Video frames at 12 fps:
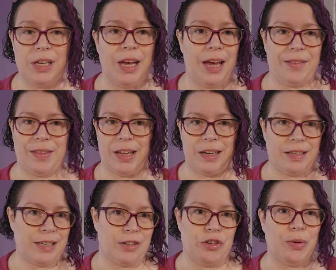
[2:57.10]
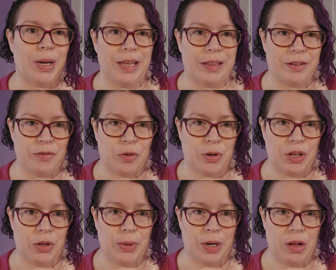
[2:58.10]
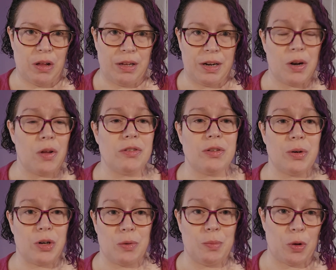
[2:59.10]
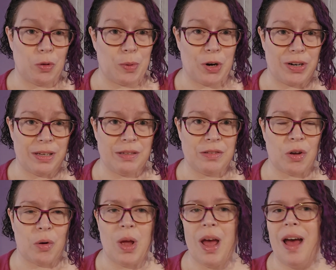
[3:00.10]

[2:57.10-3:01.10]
and then it didn't do anything for you at all. And it also hurt both parties. So